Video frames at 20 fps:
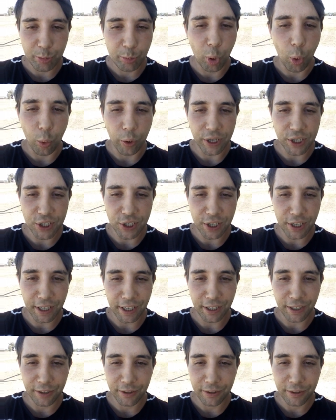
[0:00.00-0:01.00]

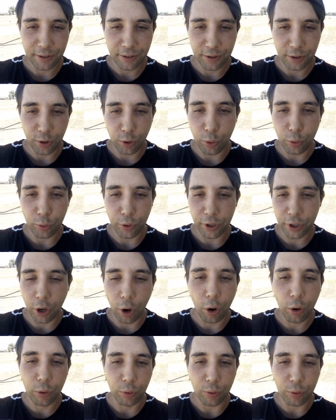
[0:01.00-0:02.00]
poisoning all the
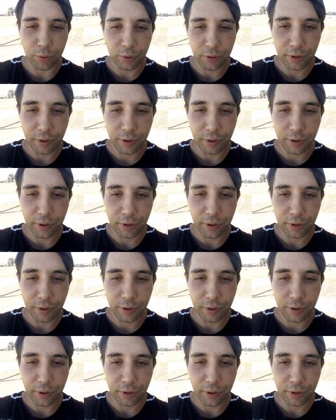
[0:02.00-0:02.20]
coral,